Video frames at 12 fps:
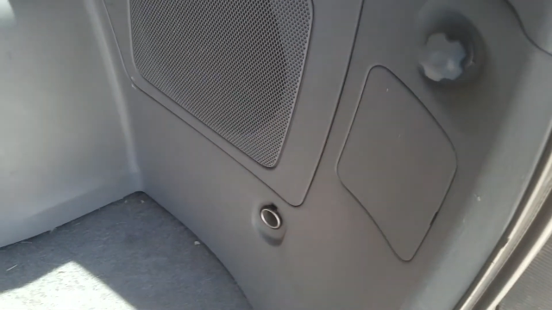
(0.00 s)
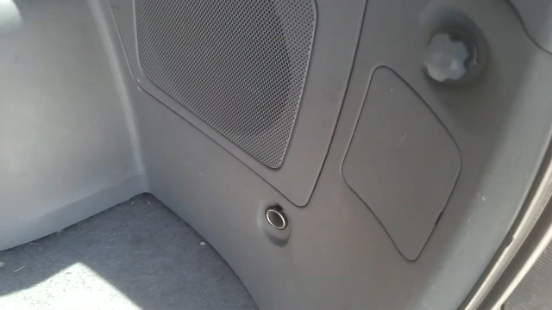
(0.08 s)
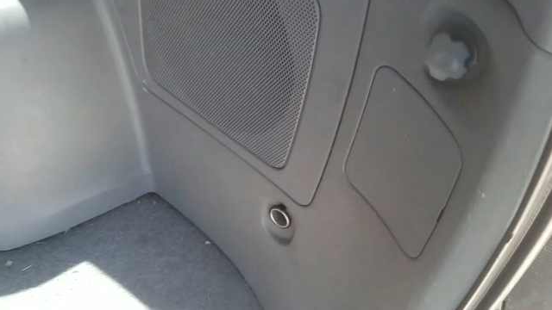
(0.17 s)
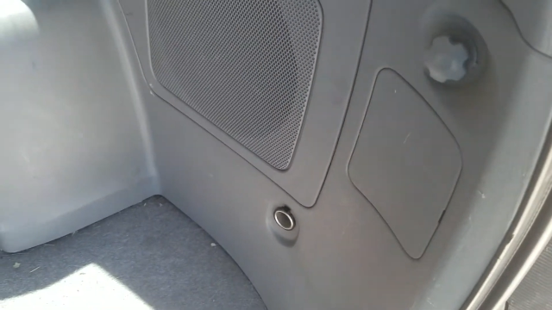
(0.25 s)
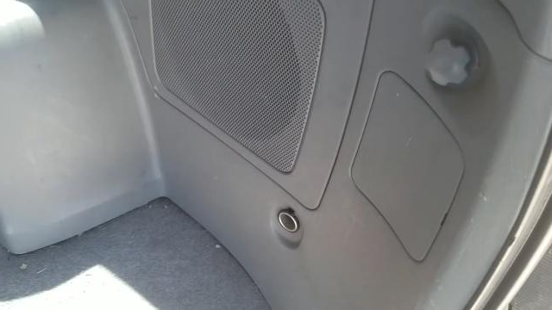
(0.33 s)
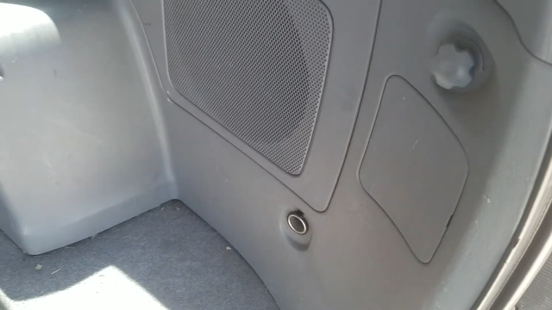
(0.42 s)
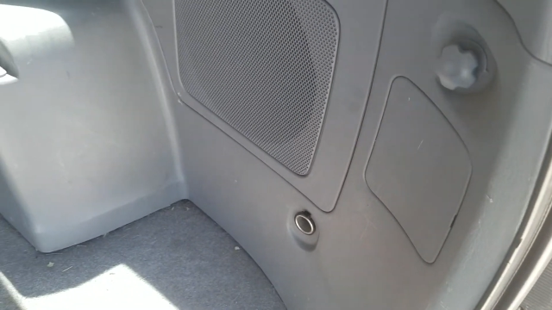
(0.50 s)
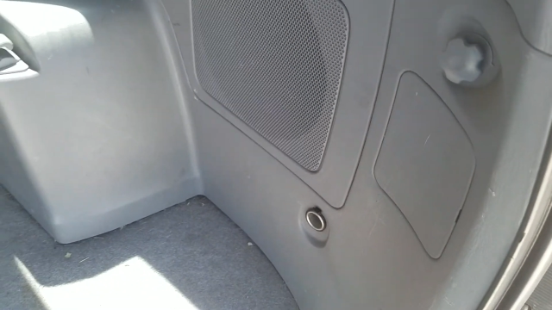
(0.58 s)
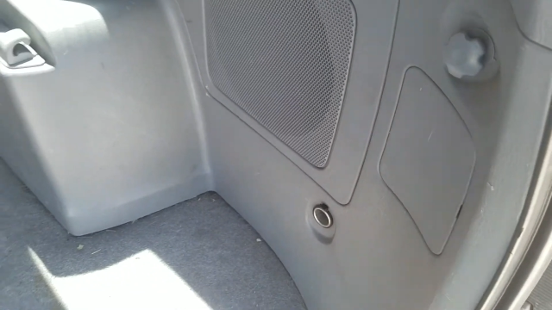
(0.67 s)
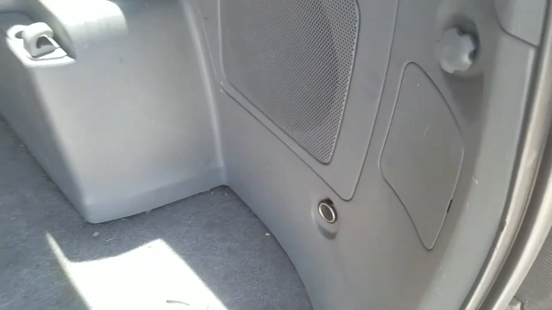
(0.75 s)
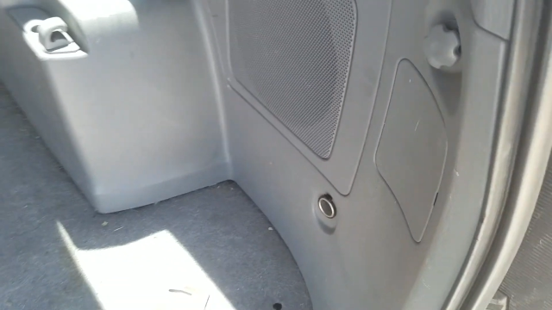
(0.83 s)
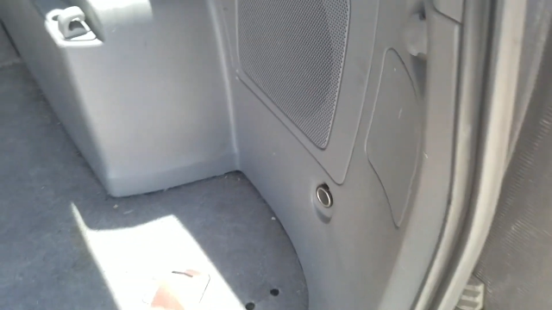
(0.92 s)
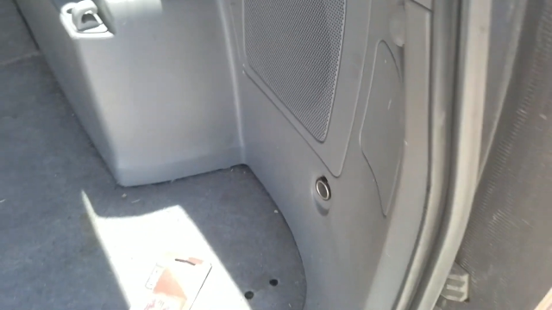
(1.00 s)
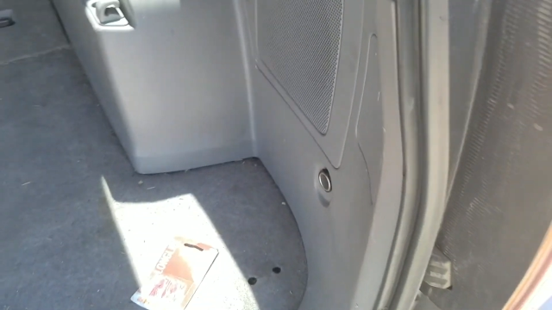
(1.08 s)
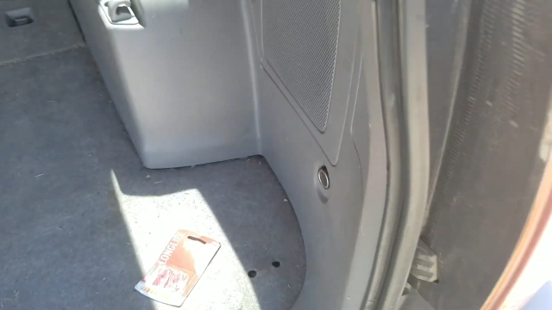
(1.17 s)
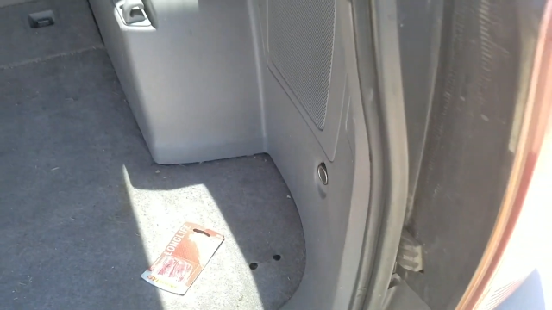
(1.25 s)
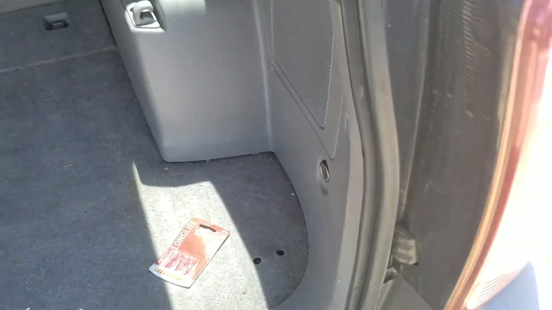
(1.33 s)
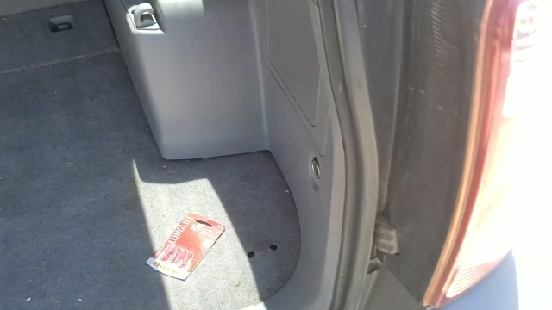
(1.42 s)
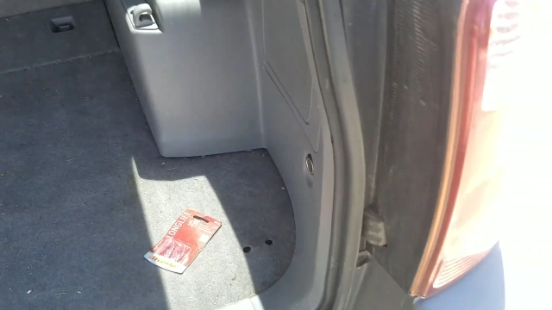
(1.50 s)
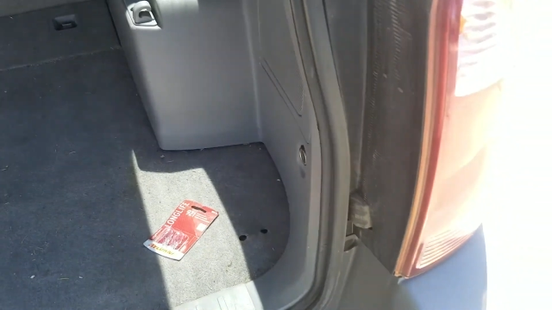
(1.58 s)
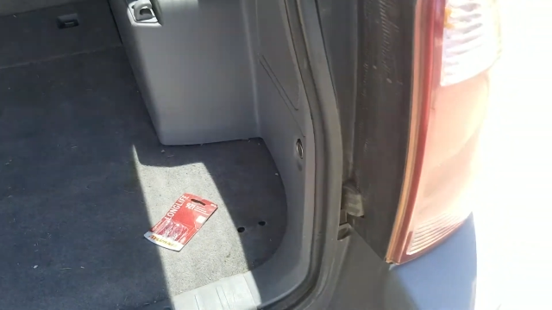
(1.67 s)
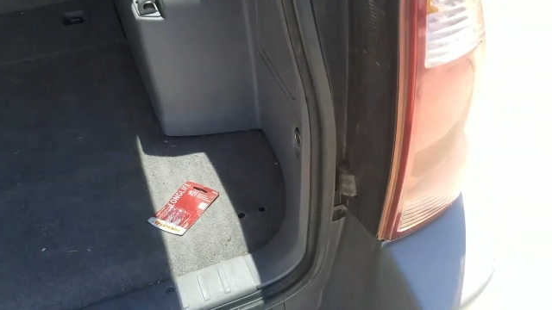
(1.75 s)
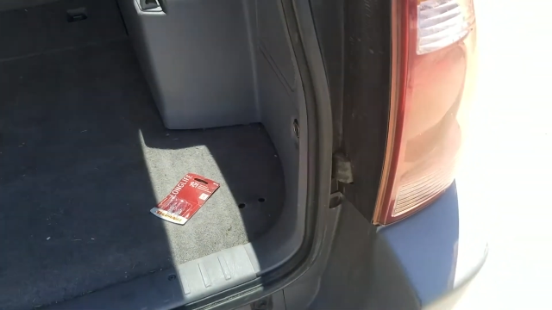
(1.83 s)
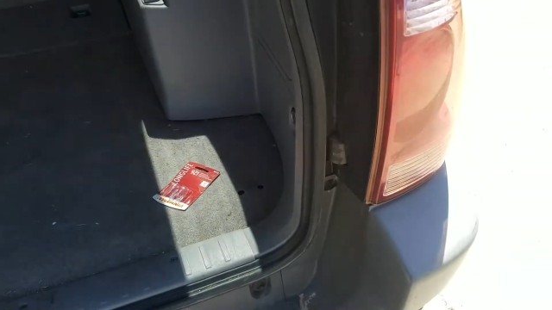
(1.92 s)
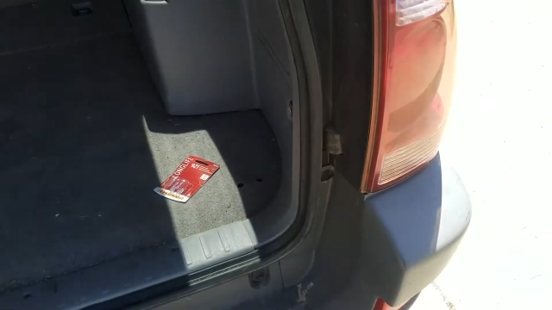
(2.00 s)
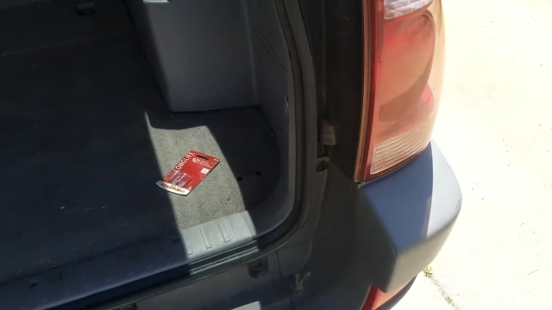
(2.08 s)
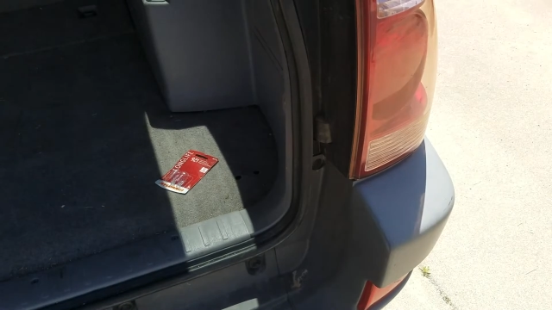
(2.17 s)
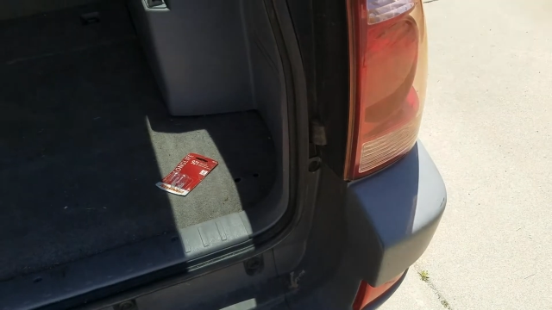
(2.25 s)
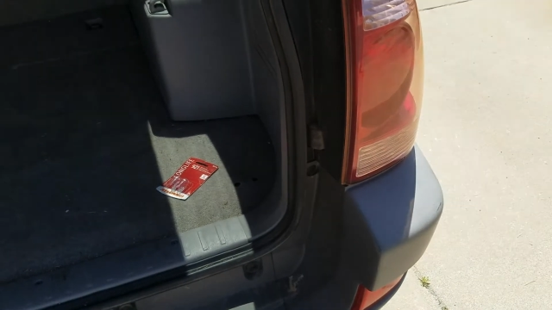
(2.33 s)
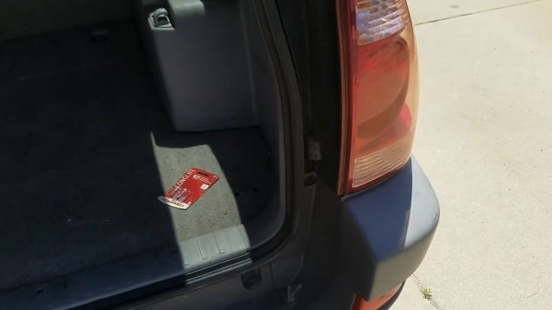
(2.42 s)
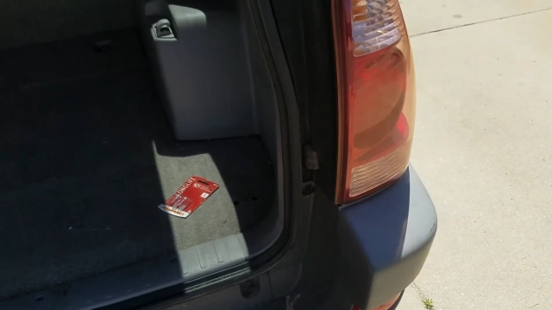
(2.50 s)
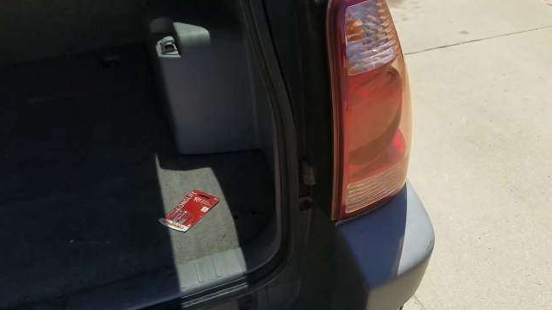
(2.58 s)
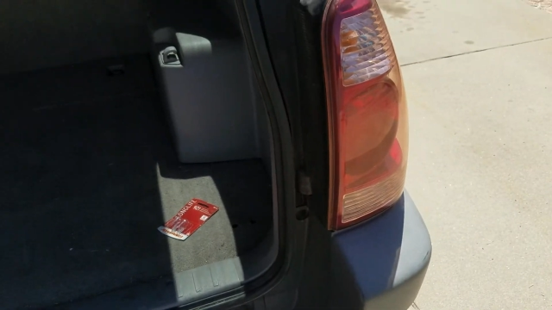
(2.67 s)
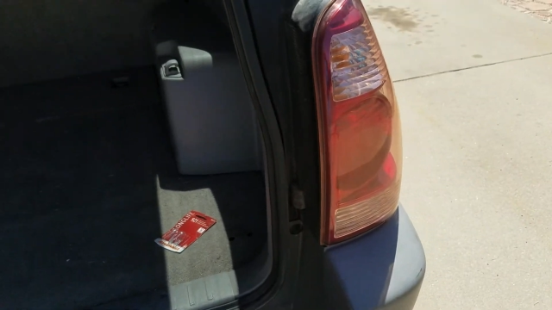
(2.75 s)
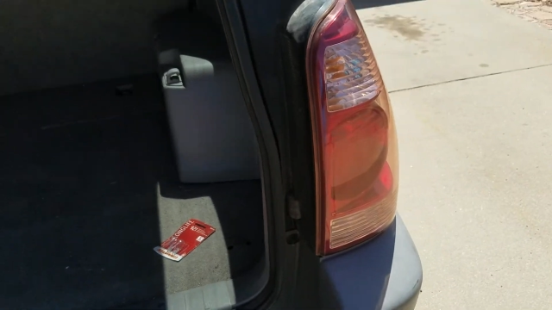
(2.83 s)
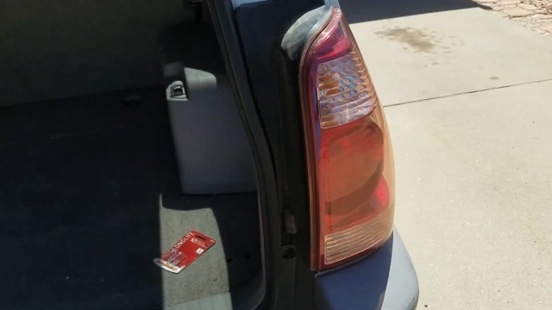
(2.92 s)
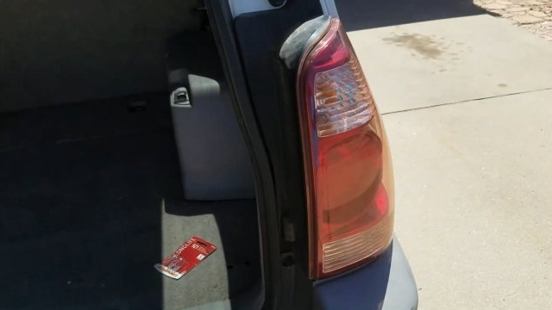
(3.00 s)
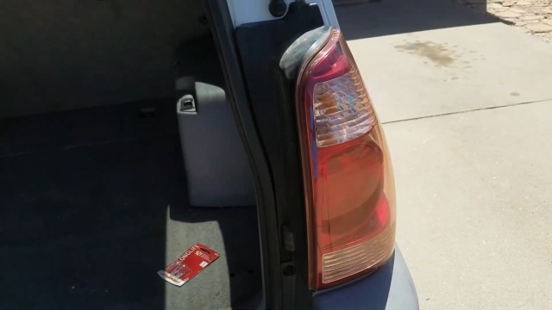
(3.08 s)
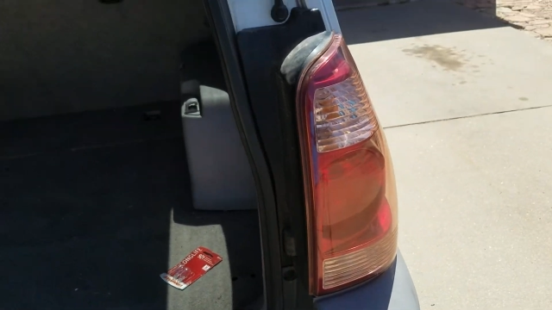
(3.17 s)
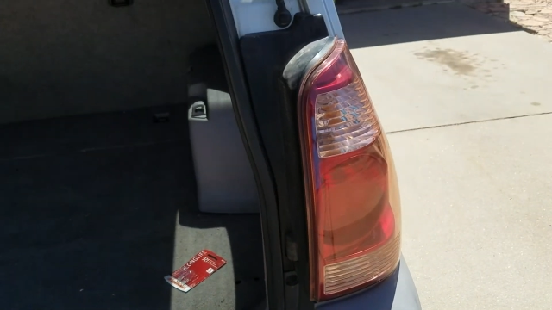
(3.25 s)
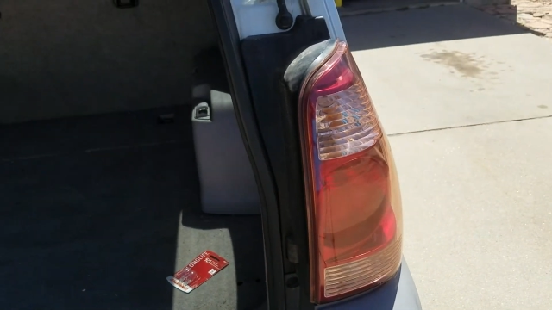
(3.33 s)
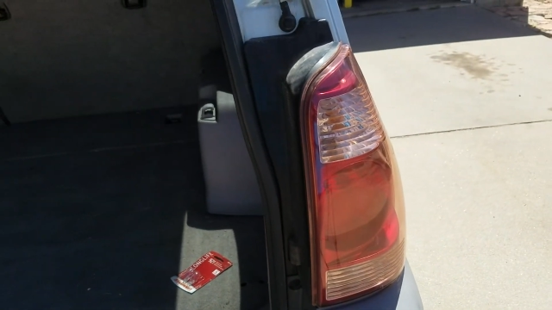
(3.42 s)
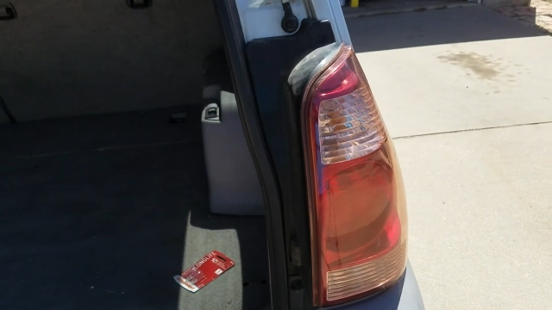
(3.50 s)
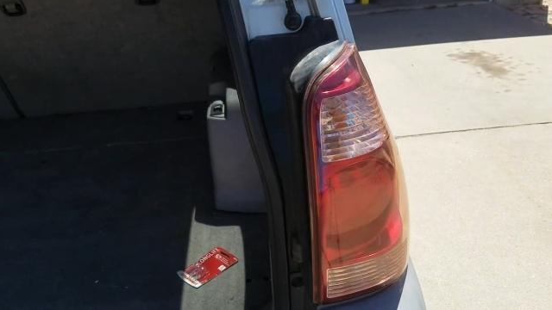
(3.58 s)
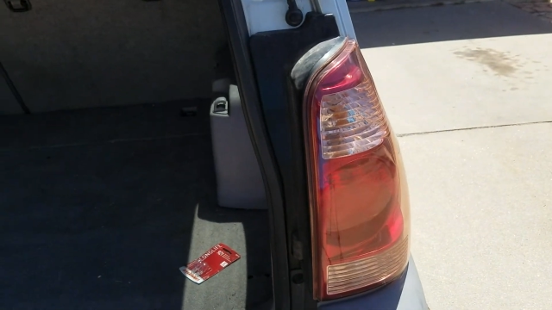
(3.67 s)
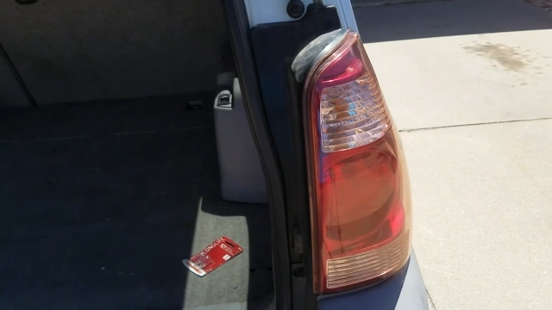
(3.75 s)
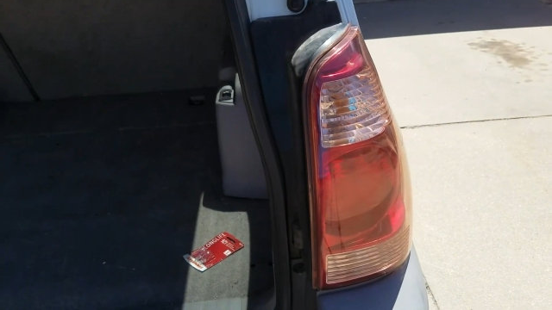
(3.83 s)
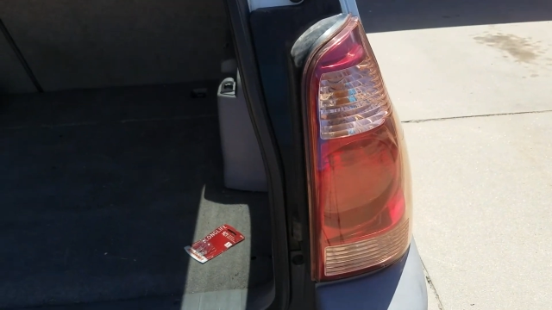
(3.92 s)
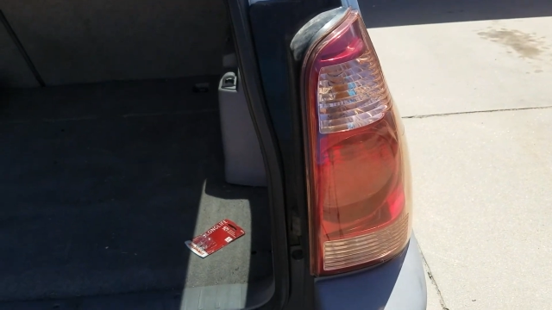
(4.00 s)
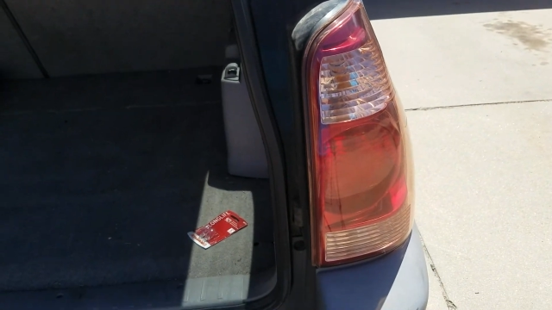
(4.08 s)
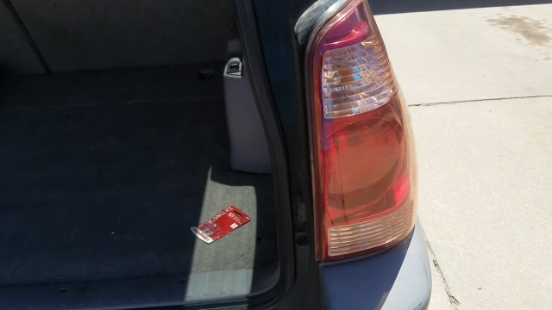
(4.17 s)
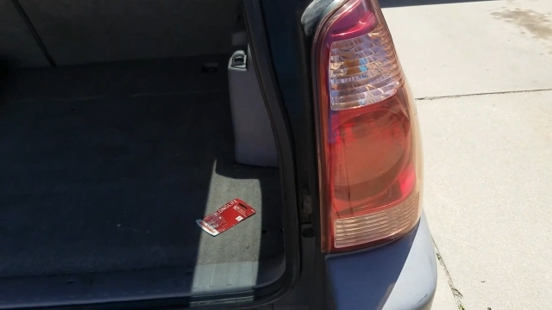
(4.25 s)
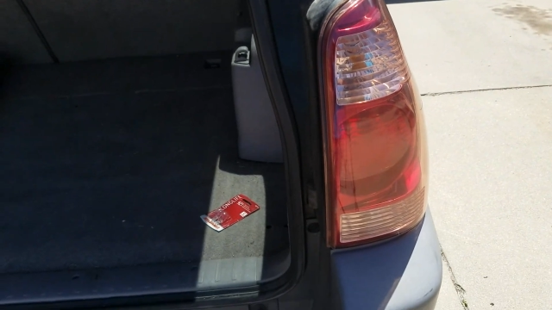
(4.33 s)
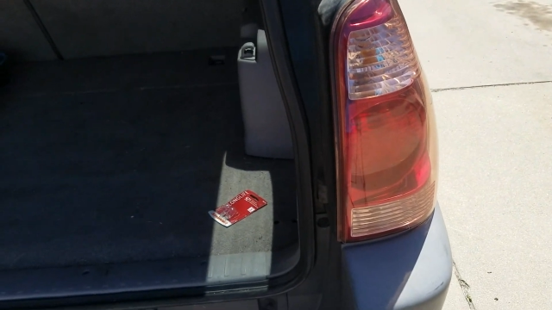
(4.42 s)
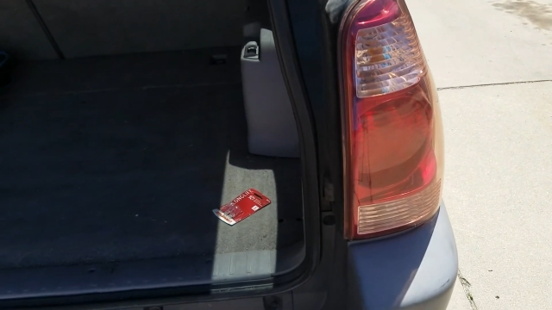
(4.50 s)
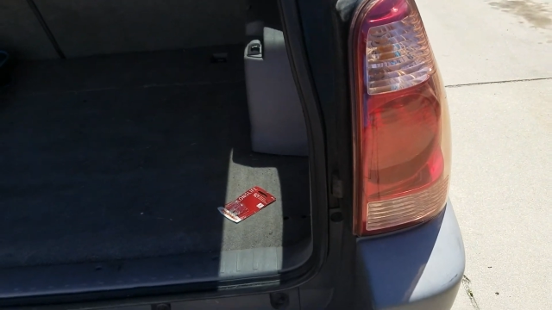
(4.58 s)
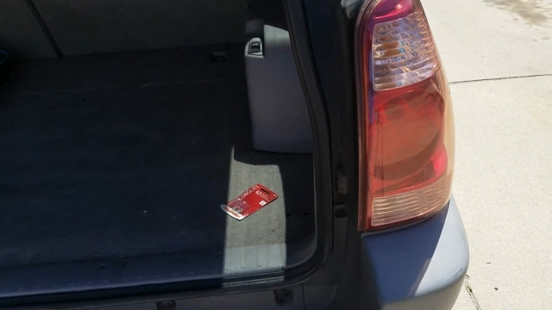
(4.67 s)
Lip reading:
[unreadable: no face in view]